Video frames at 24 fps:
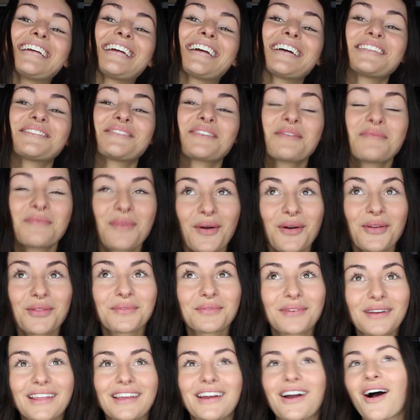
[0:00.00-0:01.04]
because we are
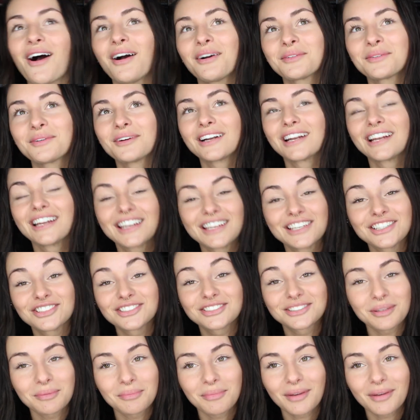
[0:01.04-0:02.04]
both really awkward and just